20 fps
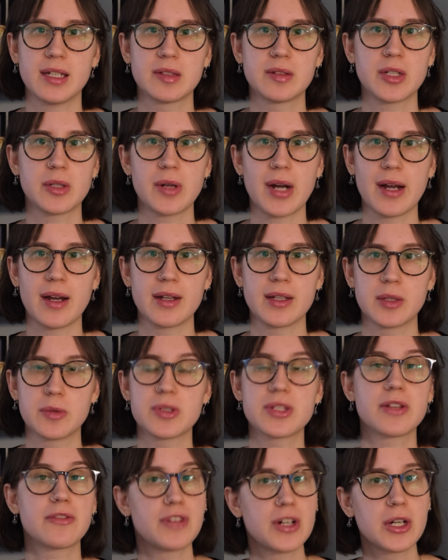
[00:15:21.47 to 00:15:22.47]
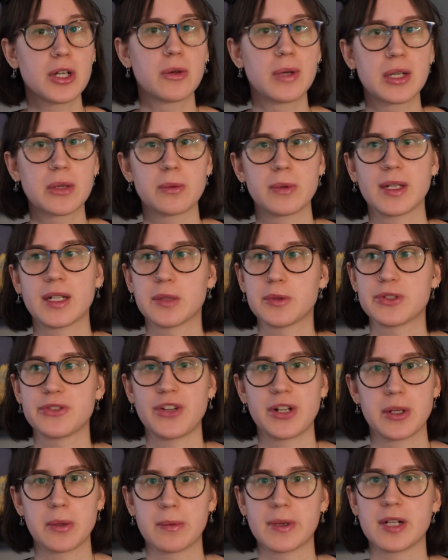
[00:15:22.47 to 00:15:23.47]
It was a very quick read. It was a
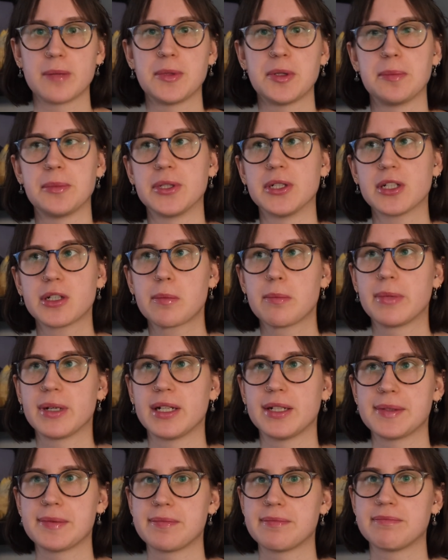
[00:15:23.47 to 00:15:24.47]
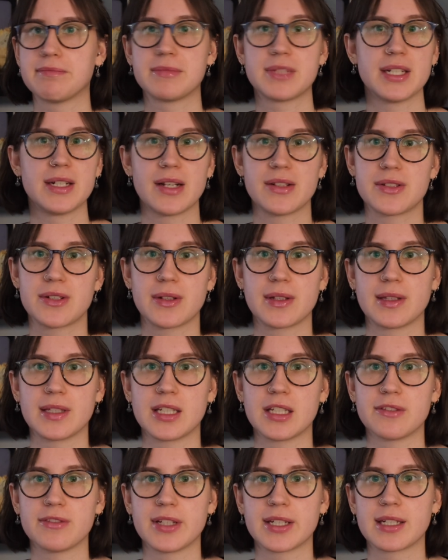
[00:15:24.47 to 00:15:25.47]
very readable book, but didn't necessarily
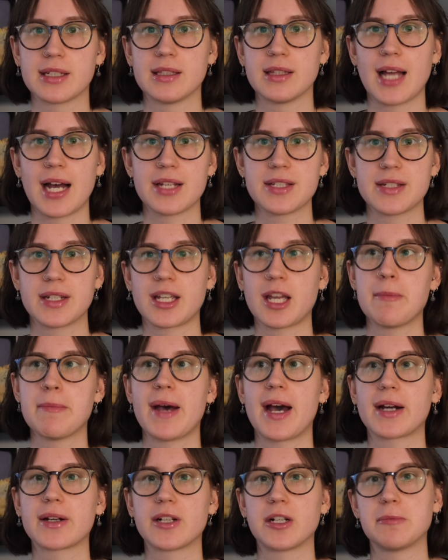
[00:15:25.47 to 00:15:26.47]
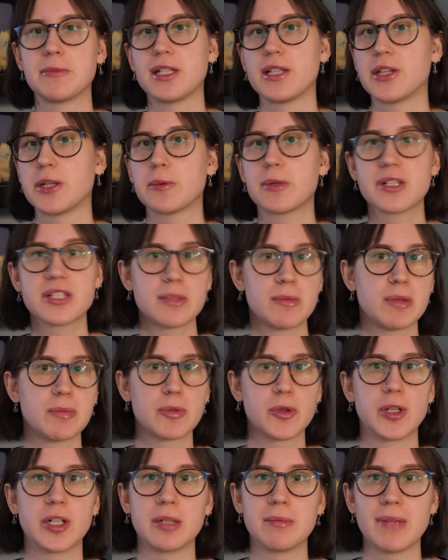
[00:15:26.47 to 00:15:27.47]
leave like a lasting impact on me. There were some
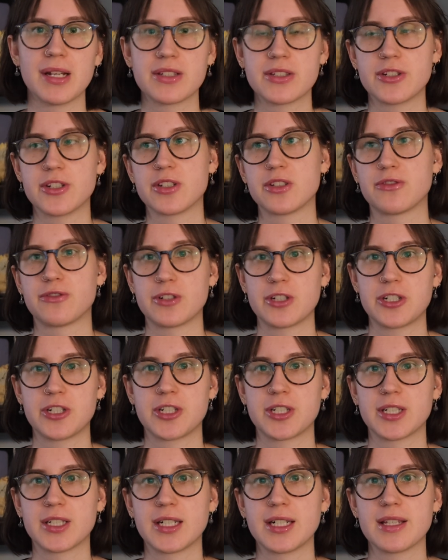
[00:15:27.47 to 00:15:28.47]
important messages for sure.